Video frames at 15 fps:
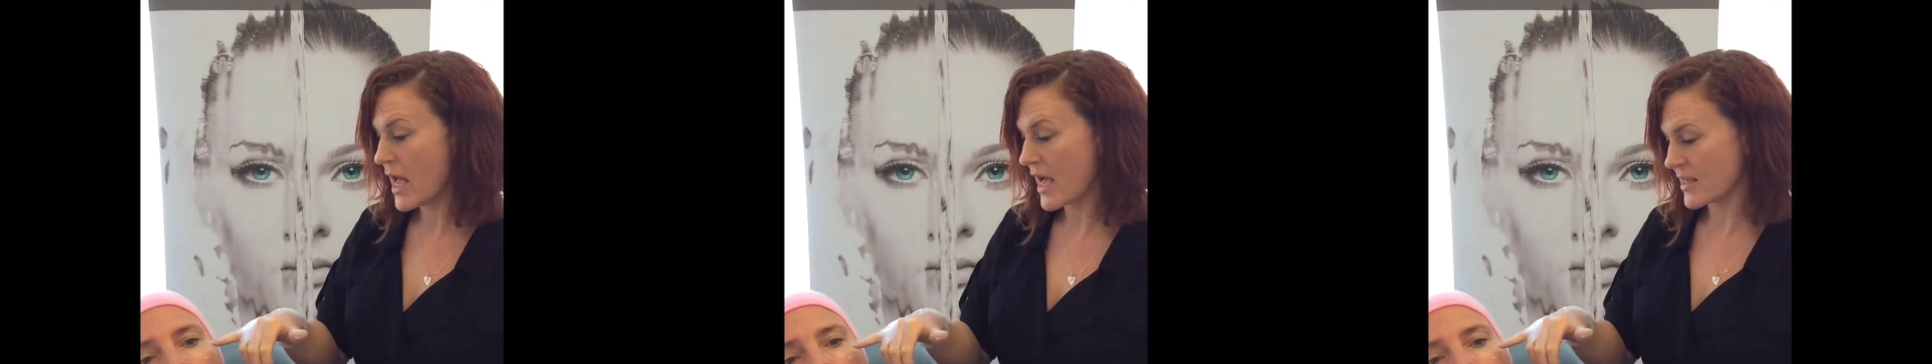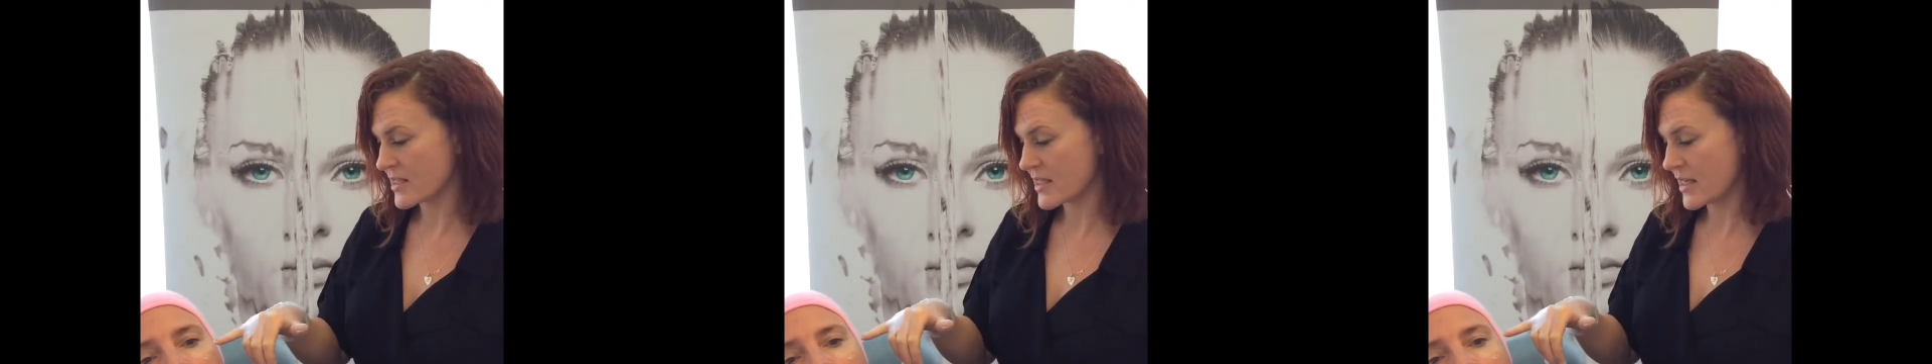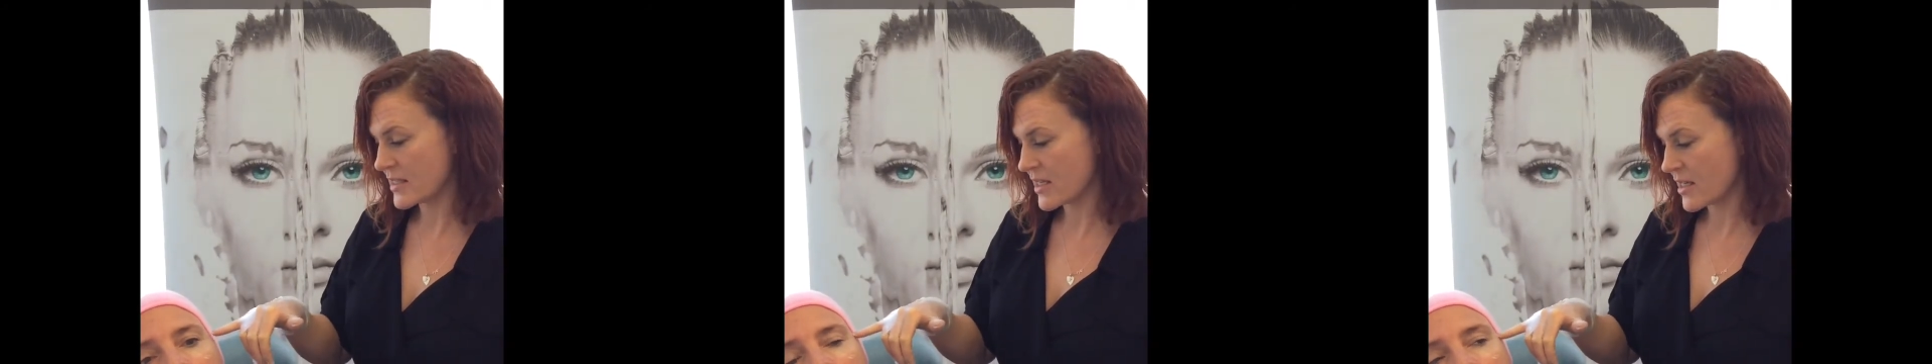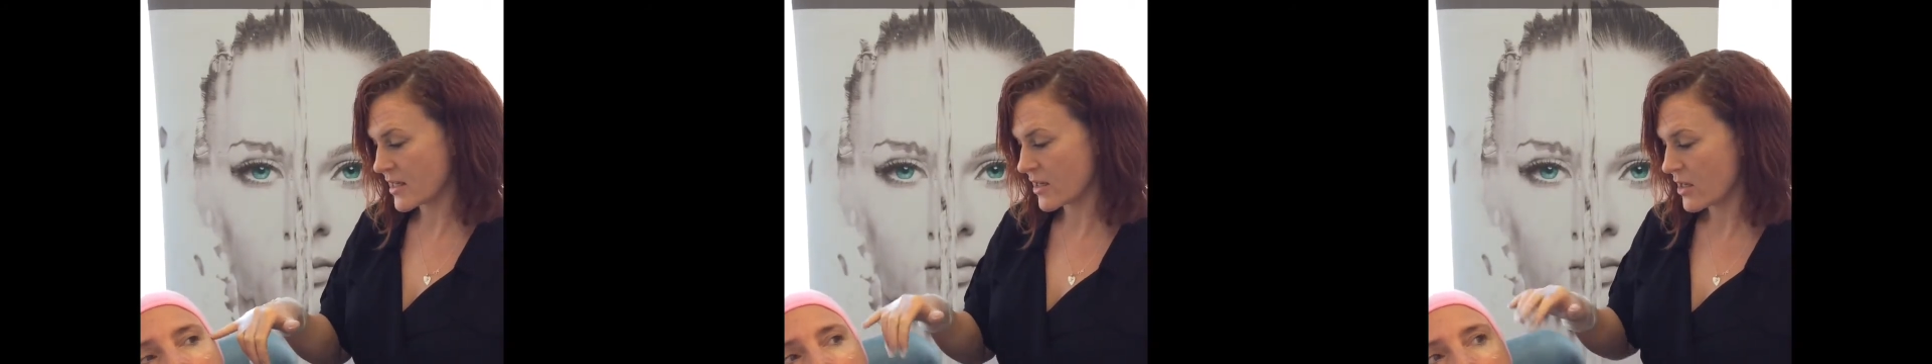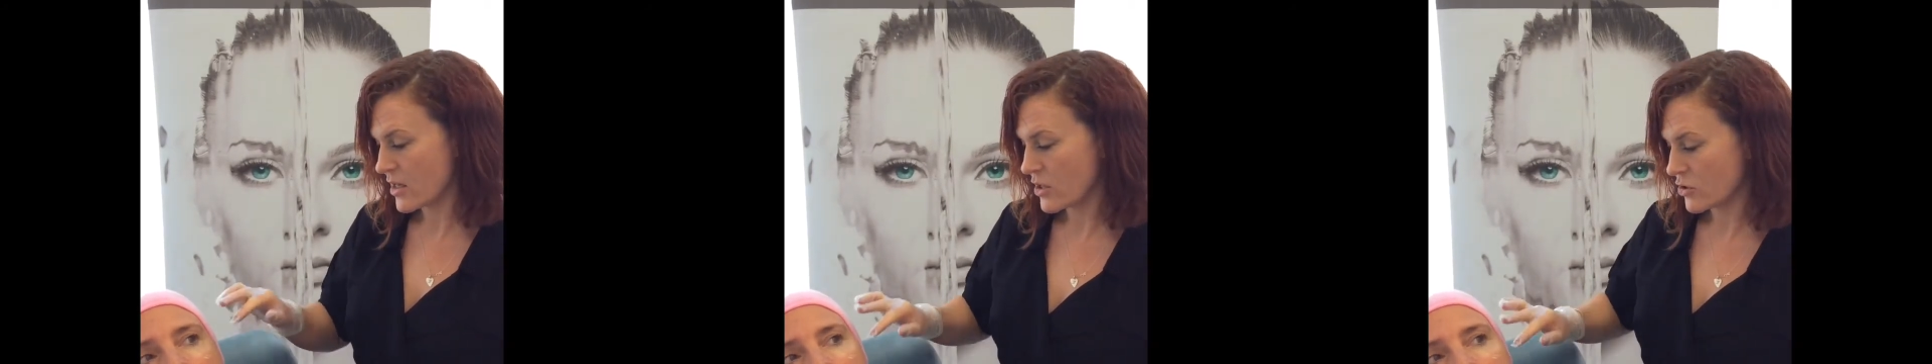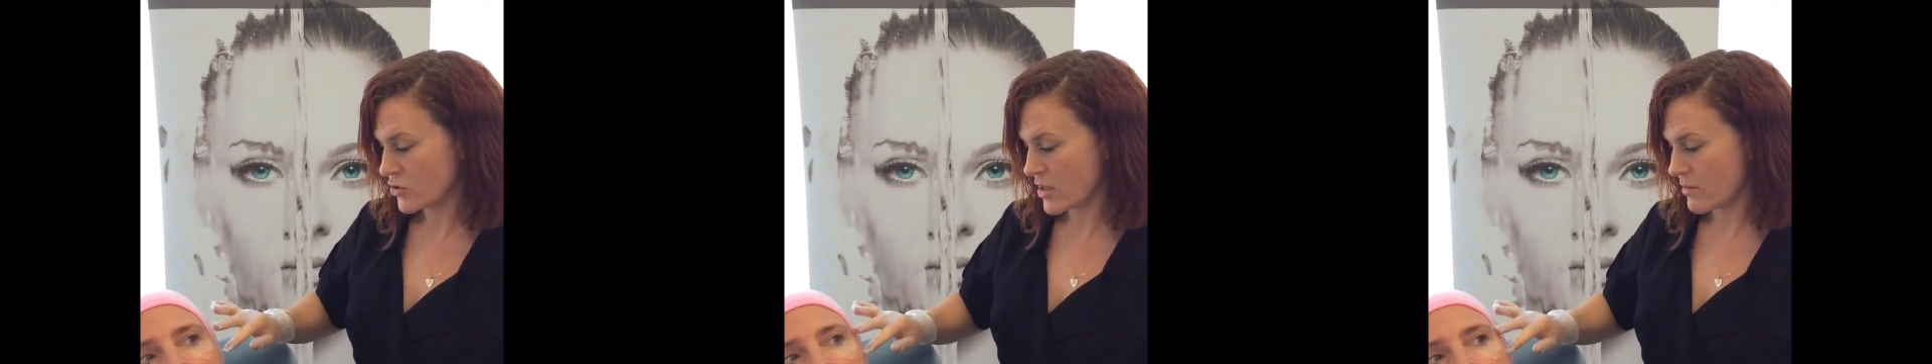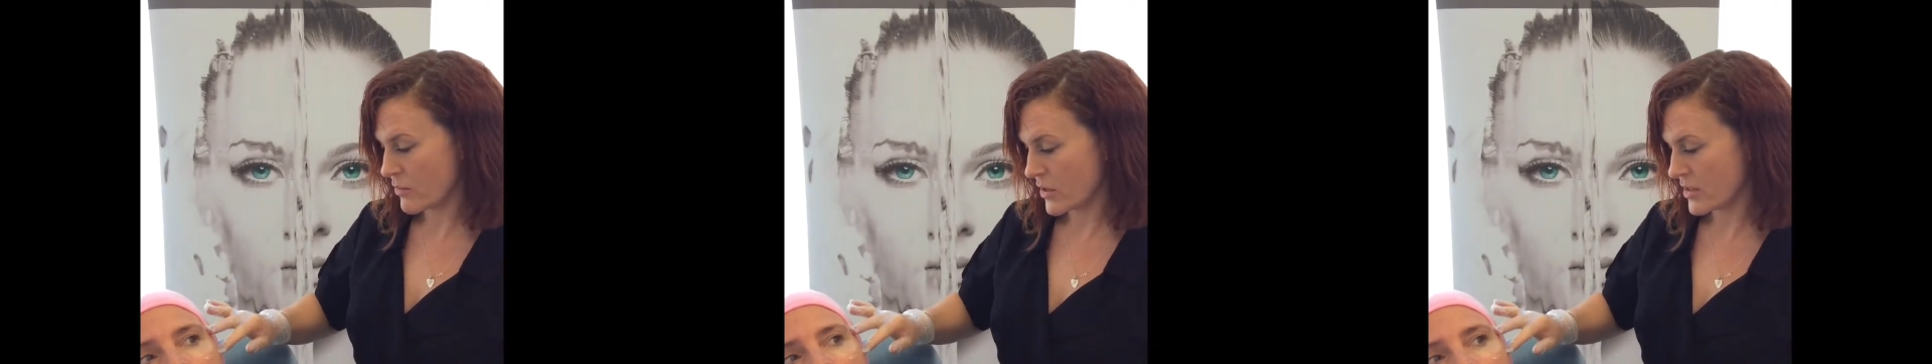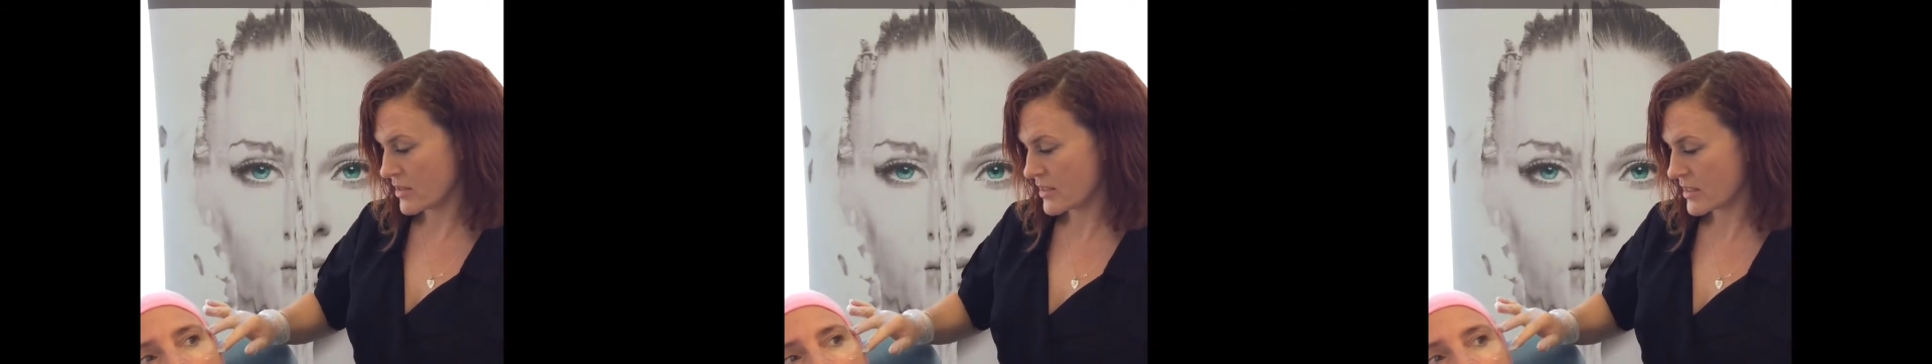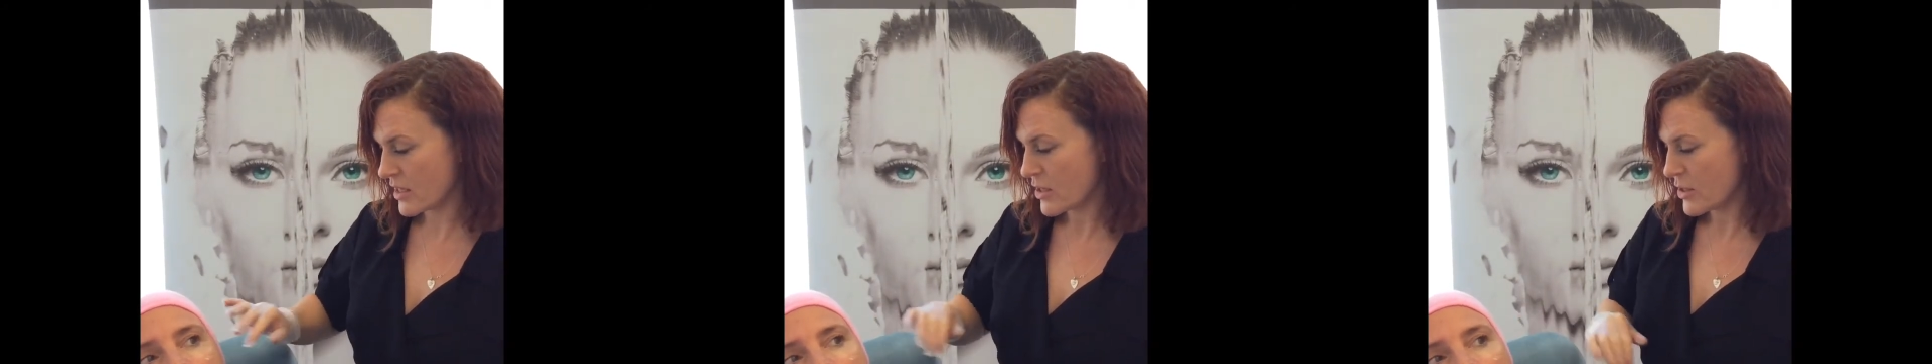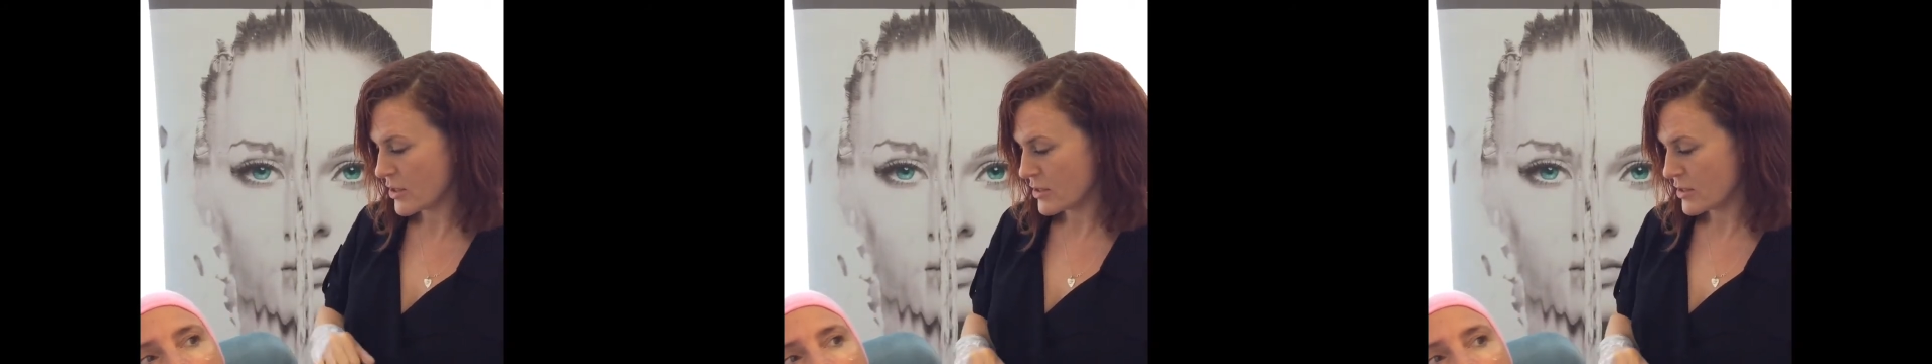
aesthetic treatments.